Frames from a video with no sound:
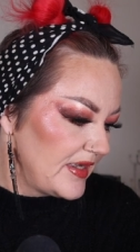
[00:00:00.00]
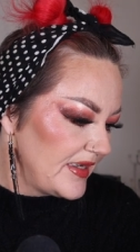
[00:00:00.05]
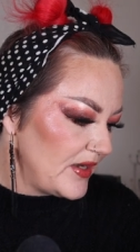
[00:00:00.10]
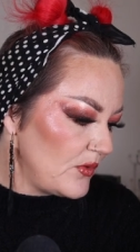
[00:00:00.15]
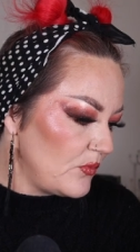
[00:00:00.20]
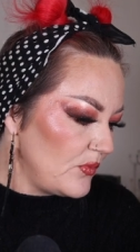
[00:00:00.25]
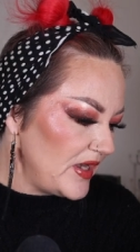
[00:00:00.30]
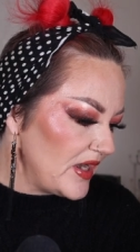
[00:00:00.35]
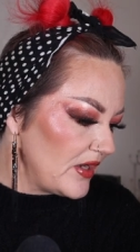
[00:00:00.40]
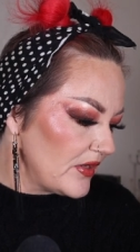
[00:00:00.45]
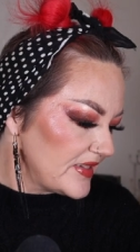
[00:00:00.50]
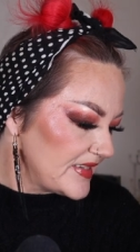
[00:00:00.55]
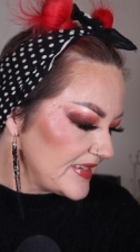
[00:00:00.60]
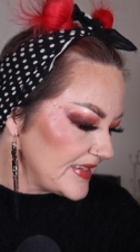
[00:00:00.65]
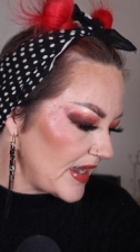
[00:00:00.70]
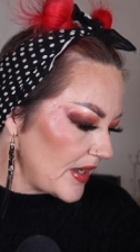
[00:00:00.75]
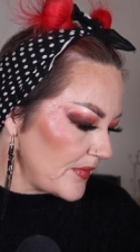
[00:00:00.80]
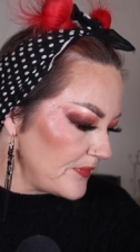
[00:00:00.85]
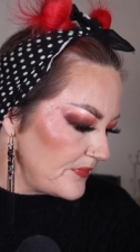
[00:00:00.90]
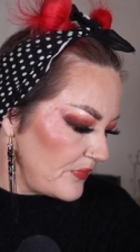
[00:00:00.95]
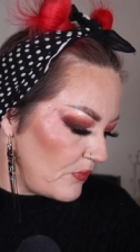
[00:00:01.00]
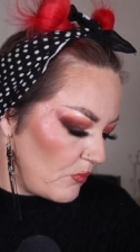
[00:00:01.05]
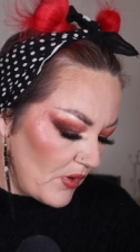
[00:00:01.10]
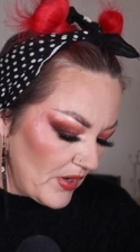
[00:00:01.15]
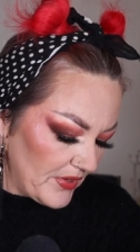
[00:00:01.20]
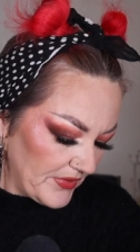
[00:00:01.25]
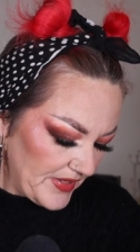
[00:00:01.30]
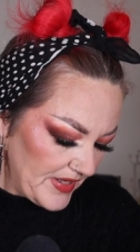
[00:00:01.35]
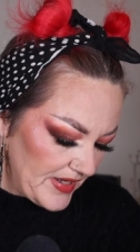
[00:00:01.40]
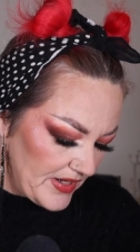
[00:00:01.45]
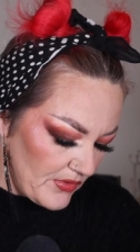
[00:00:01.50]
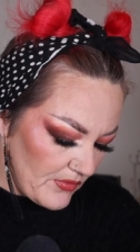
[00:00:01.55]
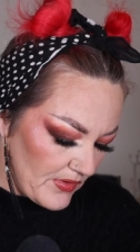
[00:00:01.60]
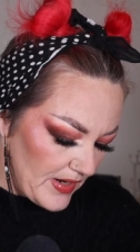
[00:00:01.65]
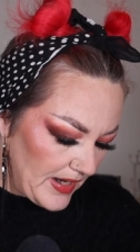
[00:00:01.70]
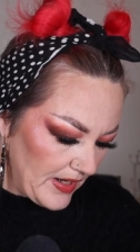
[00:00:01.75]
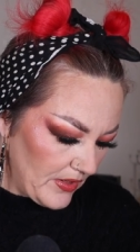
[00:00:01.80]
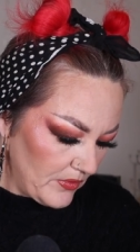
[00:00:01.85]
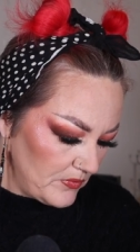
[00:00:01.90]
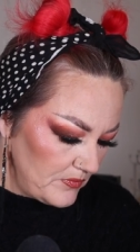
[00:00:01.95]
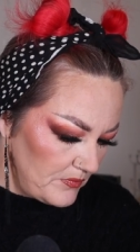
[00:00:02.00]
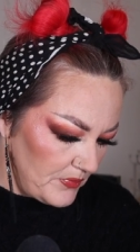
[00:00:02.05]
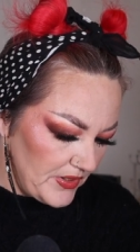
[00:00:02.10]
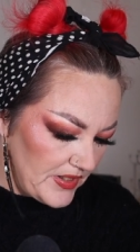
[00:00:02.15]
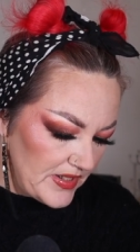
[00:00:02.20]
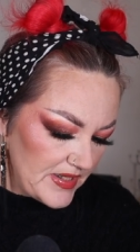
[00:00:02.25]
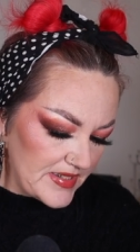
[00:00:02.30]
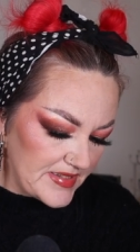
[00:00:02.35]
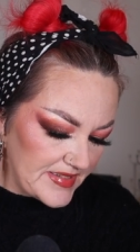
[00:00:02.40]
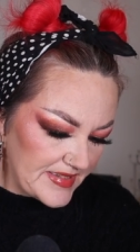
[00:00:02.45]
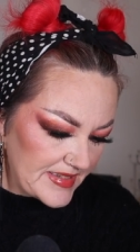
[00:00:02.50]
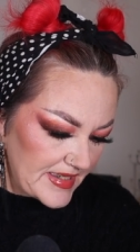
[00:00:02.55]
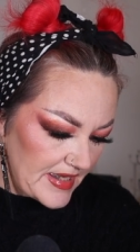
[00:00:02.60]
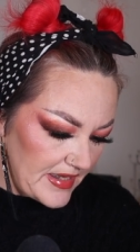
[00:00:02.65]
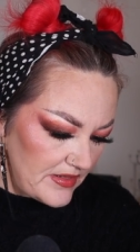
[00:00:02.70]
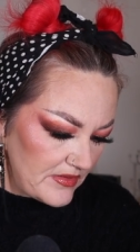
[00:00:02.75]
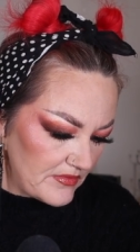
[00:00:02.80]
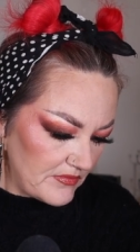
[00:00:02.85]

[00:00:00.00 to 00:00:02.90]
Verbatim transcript: Can we all stop walking around, please? Sit.